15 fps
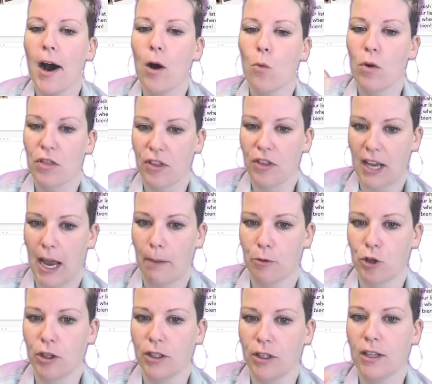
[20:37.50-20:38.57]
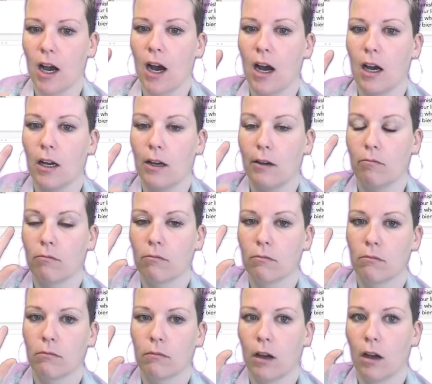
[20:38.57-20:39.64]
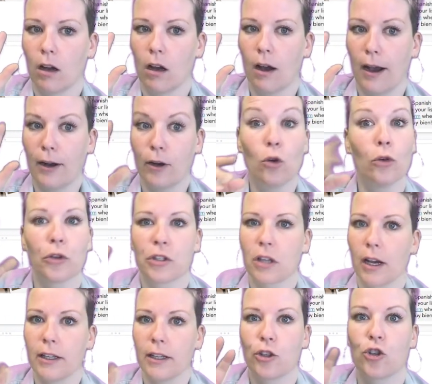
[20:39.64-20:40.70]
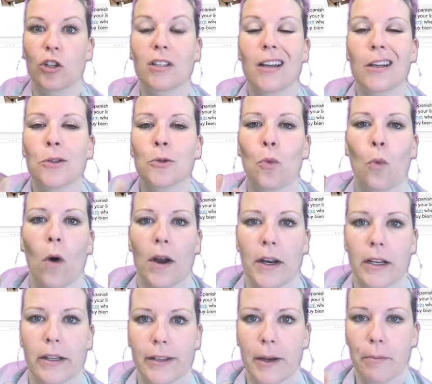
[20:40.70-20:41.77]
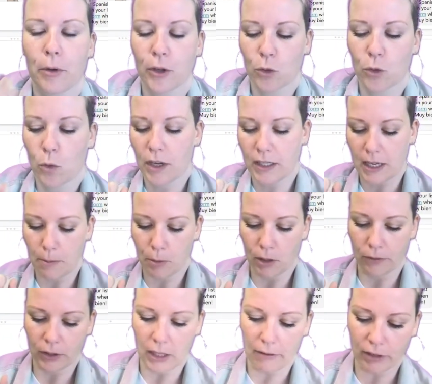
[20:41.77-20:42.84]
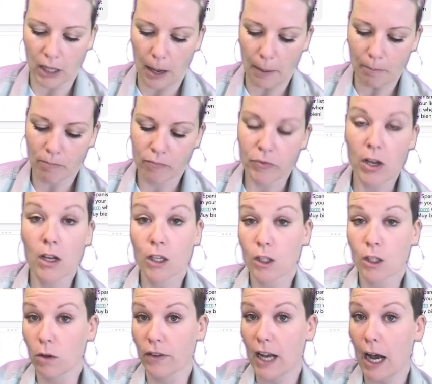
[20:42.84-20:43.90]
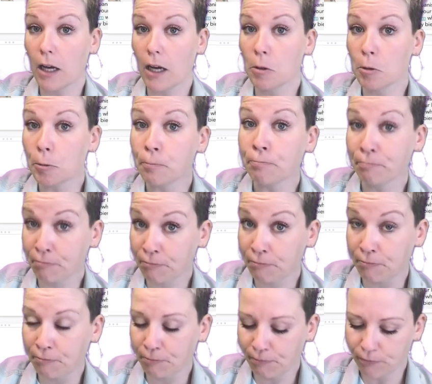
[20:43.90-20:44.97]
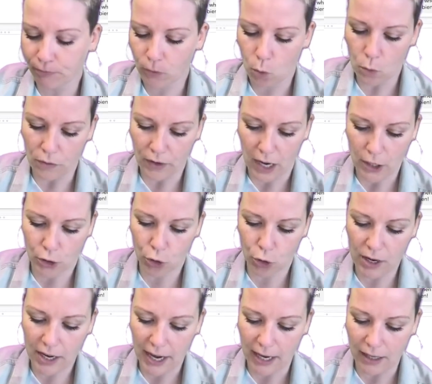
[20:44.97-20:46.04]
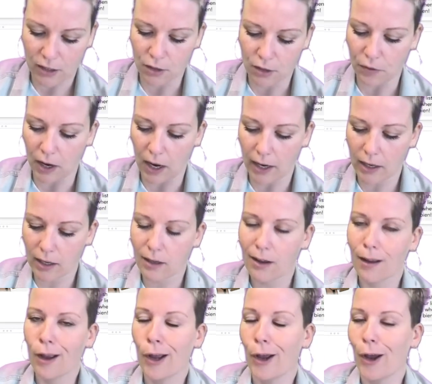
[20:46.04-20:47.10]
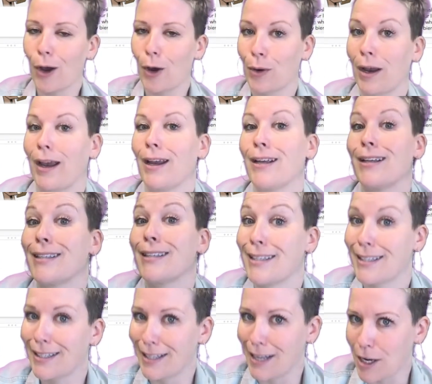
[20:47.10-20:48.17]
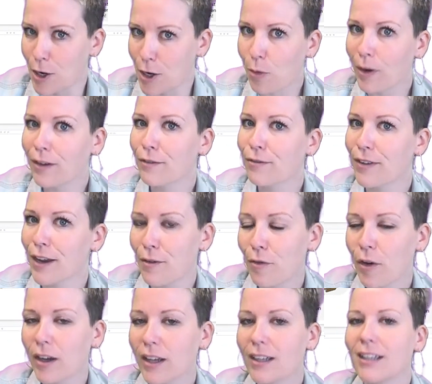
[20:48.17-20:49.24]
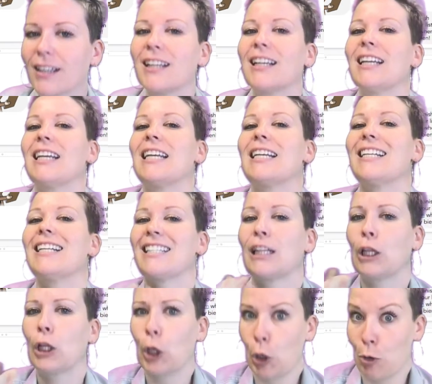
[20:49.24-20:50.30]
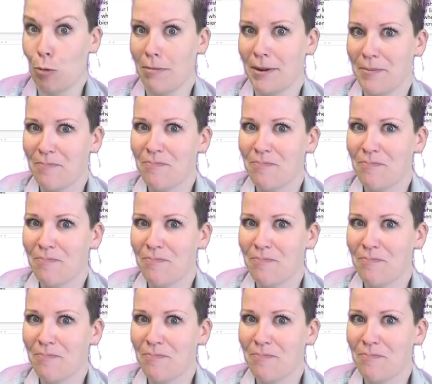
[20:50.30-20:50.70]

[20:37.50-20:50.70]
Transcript: with the captions on Google Slides, just as one example of a level up. So we've got Screencastify. Okay, secret favorite is Loom.